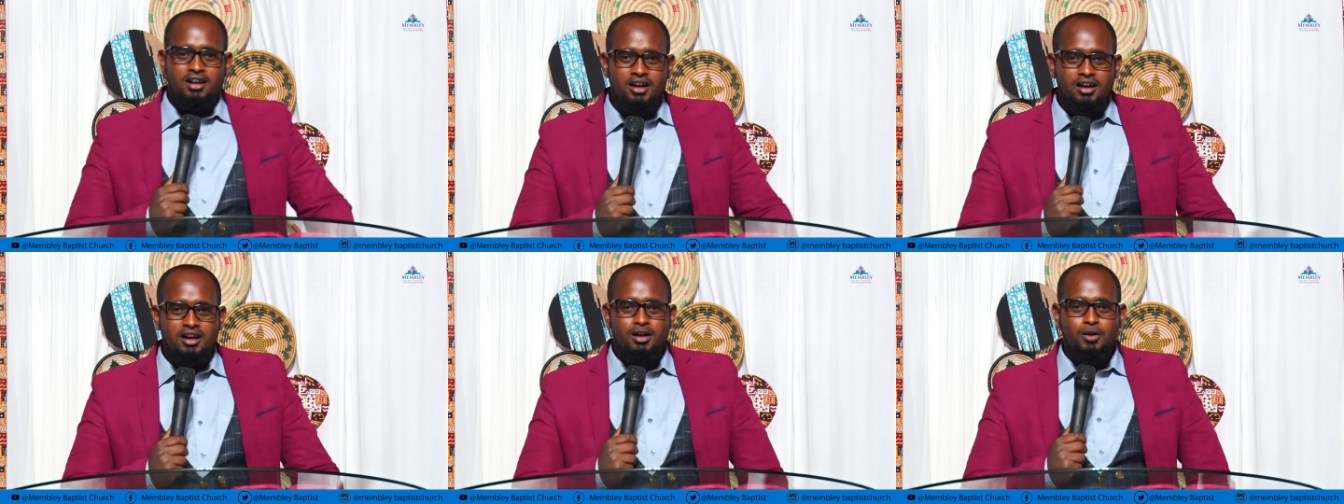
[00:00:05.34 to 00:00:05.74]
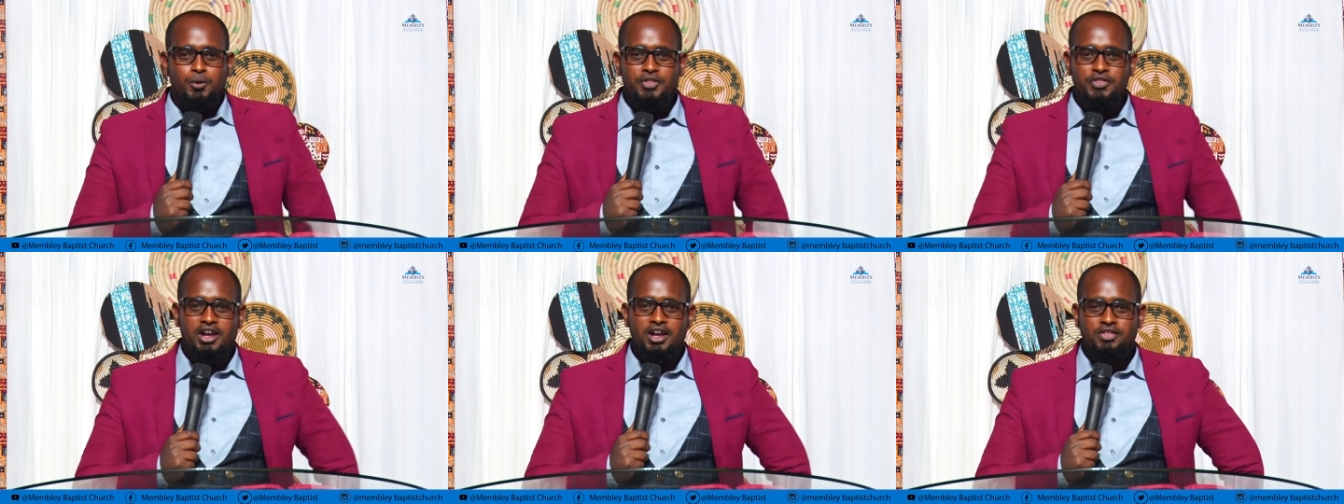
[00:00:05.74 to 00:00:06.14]
We
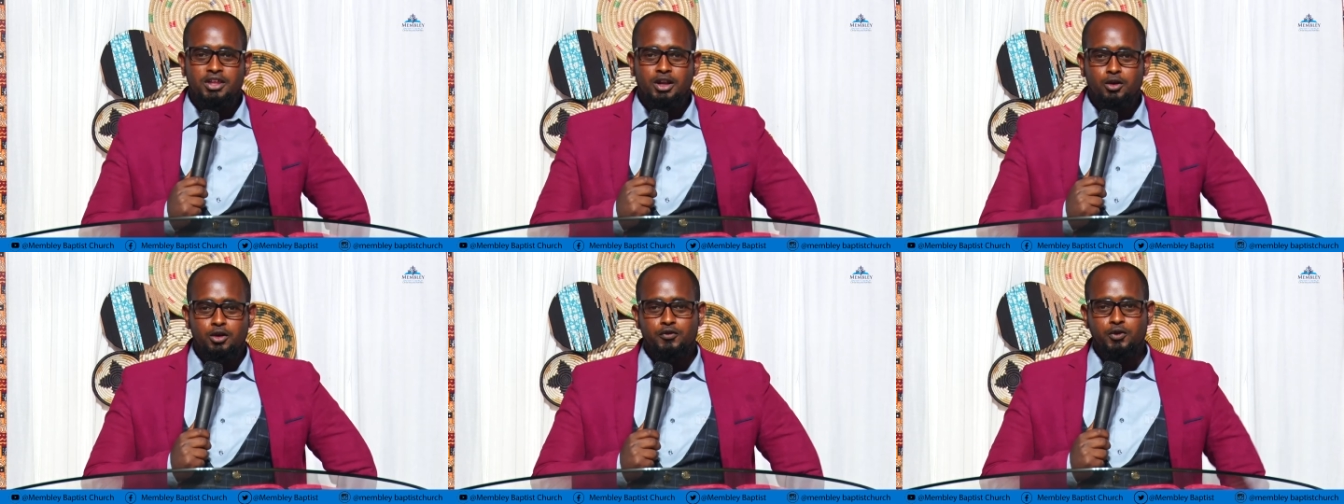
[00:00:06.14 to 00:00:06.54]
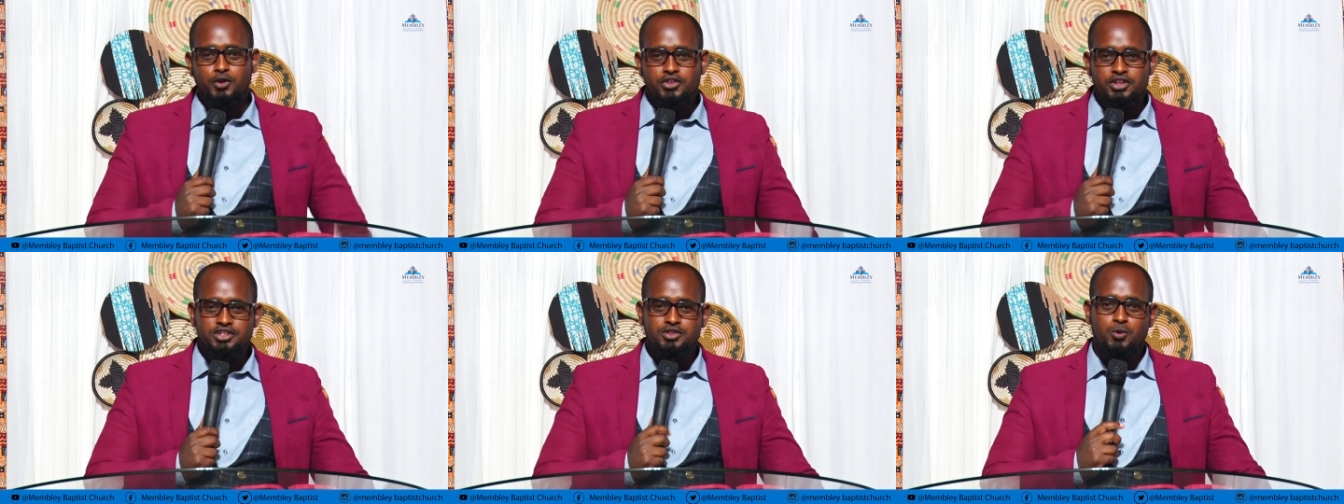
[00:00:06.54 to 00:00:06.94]
thank the Lord for
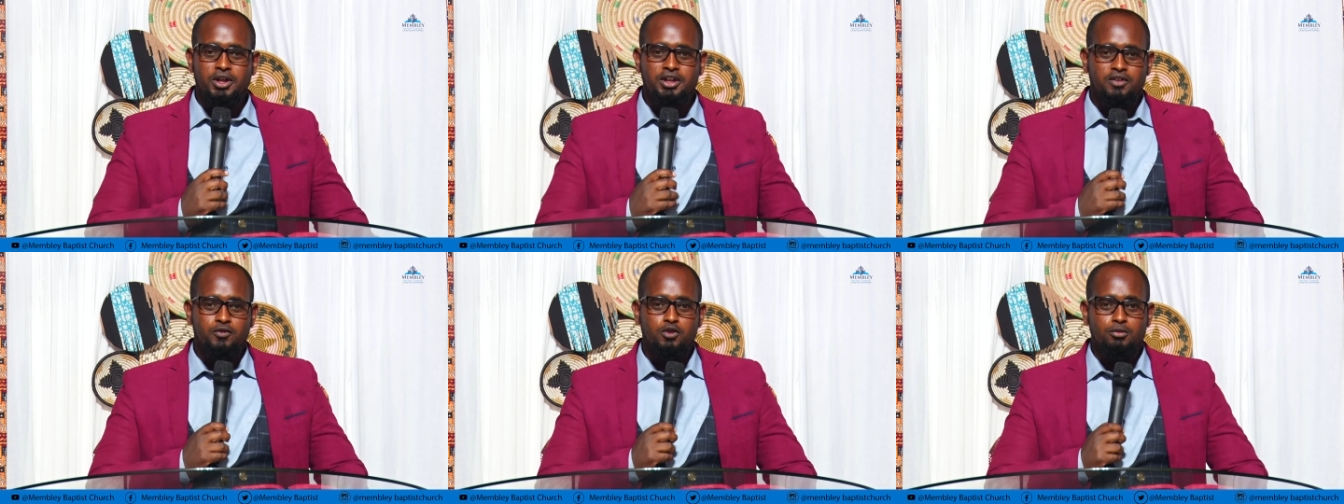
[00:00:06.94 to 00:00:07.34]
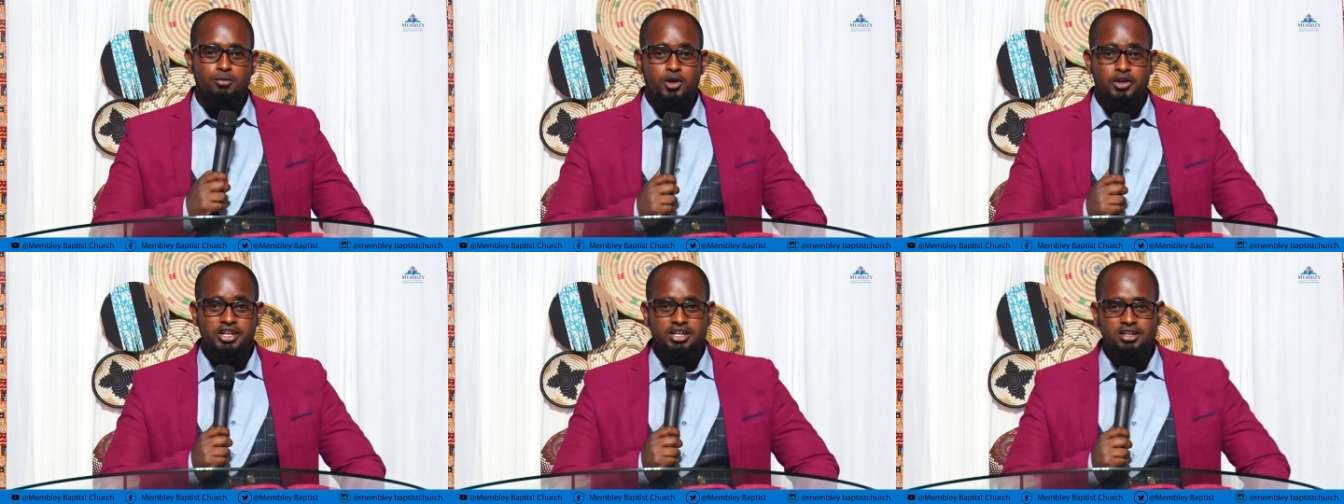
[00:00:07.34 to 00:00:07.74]
this wonderful
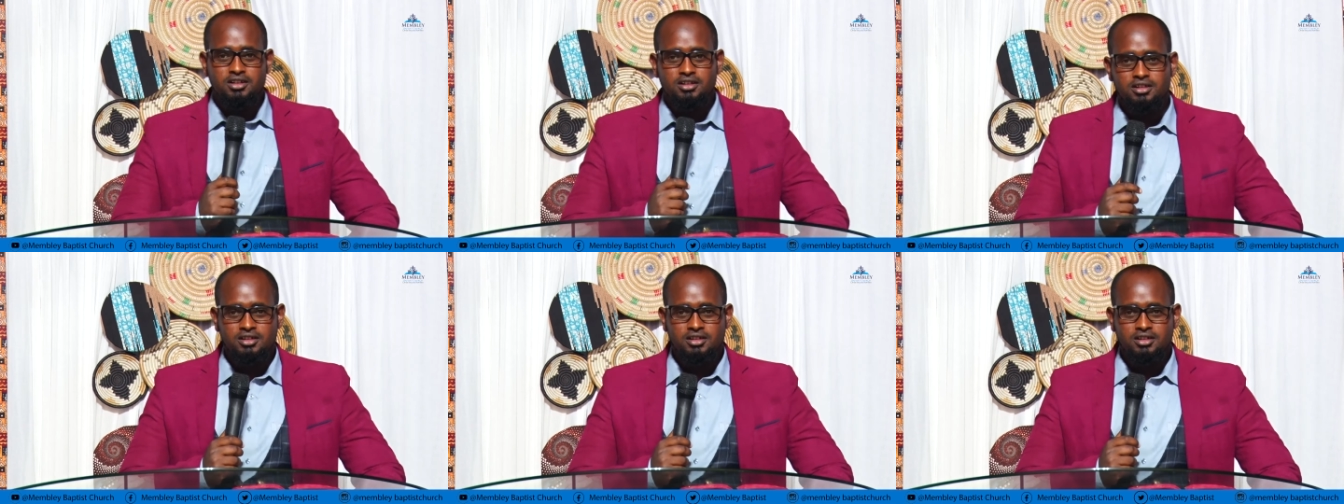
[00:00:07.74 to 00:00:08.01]
morning.